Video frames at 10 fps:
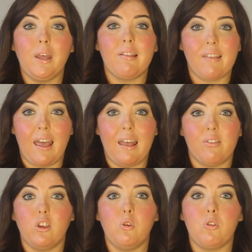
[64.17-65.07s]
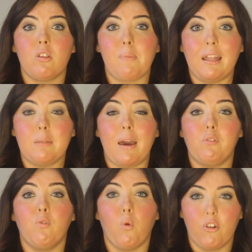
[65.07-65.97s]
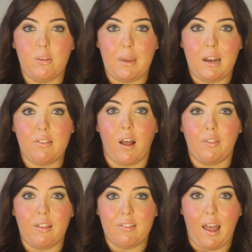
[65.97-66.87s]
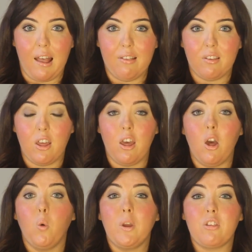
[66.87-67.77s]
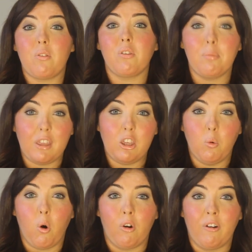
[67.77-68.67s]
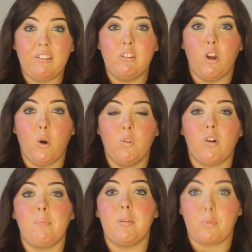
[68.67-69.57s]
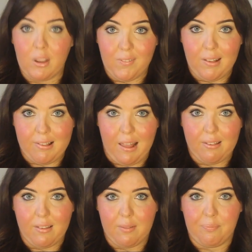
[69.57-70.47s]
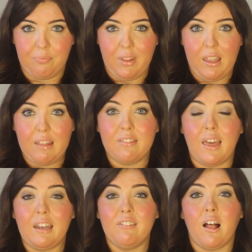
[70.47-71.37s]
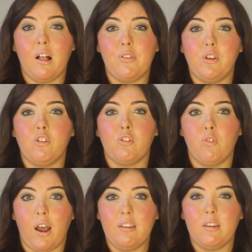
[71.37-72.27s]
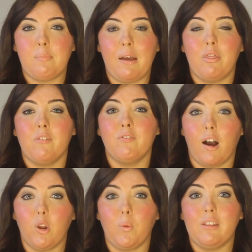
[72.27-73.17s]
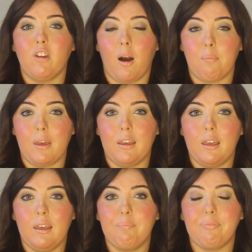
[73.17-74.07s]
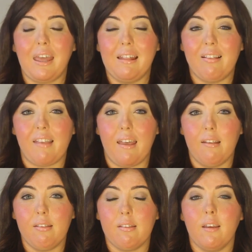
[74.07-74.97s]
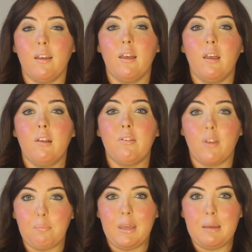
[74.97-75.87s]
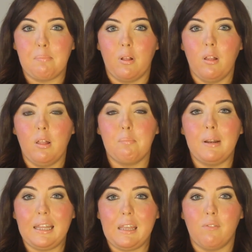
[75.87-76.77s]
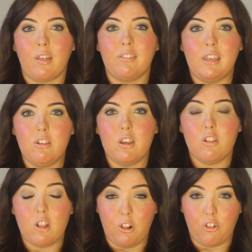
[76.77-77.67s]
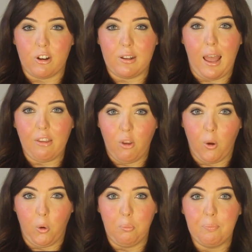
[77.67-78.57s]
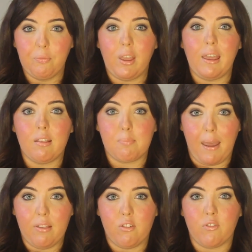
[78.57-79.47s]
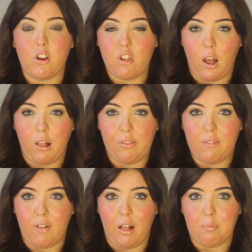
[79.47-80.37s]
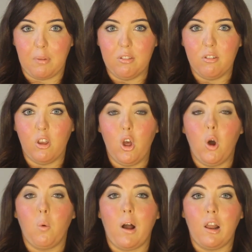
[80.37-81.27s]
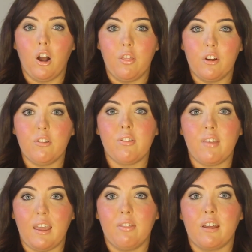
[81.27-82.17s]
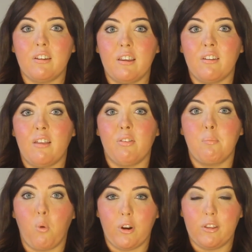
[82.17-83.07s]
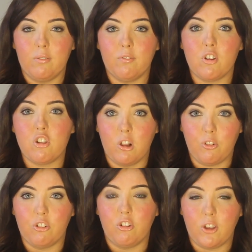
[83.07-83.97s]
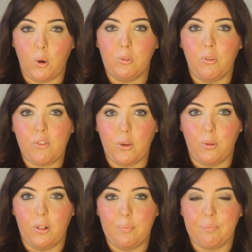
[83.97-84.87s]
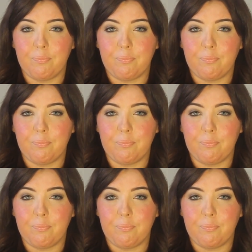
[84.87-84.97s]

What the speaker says: it says you should spend about 40 minutes on this task, which is something you already know from the previous lesson. Then it tells you to write about the following topic. It says, some people believe that teaching children at home is best for a child's development, while others think that it is important for children to go to school.